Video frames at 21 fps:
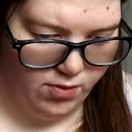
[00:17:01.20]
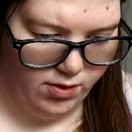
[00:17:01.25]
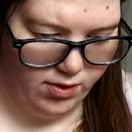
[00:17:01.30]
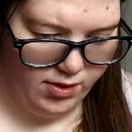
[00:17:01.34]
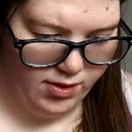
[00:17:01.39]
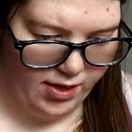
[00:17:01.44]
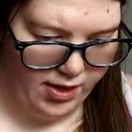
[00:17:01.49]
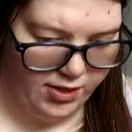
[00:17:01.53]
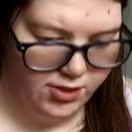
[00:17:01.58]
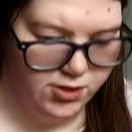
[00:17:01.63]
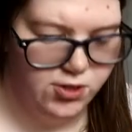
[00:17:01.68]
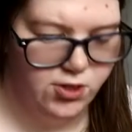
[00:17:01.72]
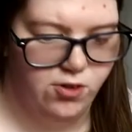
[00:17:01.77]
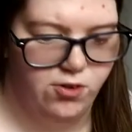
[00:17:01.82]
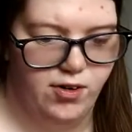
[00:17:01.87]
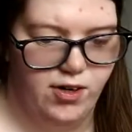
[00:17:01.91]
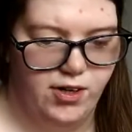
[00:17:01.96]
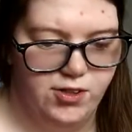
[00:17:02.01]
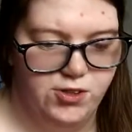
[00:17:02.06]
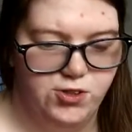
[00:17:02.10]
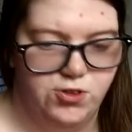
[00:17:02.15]
want that. So
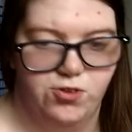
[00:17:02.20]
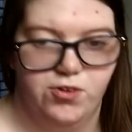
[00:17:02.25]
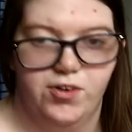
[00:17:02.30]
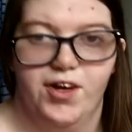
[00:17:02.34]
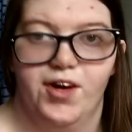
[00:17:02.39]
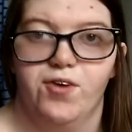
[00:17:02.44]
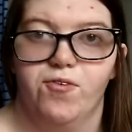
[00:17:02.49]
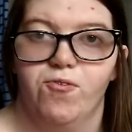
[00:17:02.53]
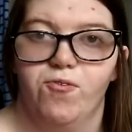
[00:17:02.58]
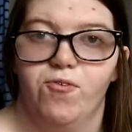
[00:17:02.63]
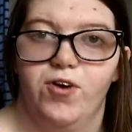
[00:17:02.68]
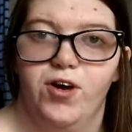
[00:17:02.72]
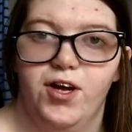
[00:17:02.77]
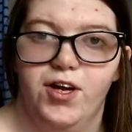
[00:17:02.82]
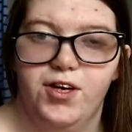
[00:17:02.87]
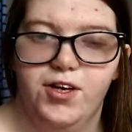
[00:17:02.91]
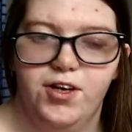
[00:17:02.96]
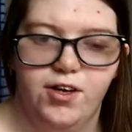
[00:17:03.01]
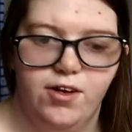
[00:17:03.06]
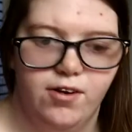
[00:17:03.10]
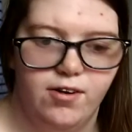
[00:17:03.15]
then to get
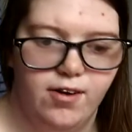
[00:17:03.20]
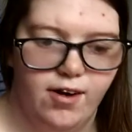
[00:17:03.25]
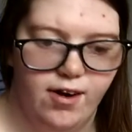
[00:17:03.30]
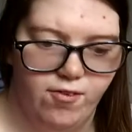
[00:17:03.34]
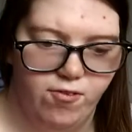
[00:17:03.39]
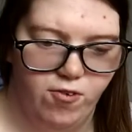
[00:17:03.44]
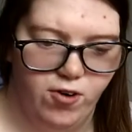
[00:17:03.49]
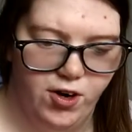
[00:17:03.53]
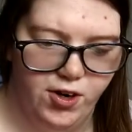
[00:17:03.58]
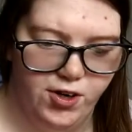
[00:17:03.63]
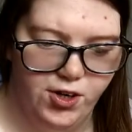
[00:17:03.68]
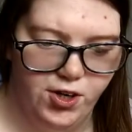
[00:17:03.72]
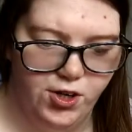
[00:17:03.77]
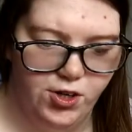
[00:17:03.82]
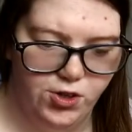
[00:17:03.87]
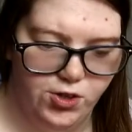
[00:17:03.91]
rid of one,